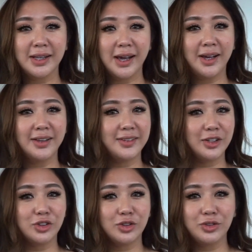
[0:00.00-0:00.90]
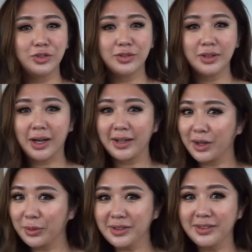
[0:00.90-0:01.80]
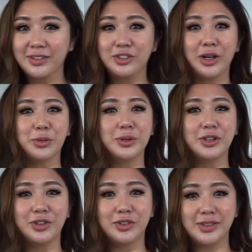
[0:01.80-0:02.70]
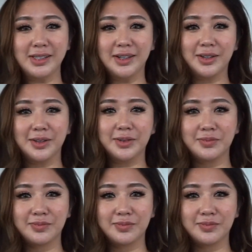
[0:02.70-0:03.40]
And stay tuned. I can't wait to share it with you. See ya.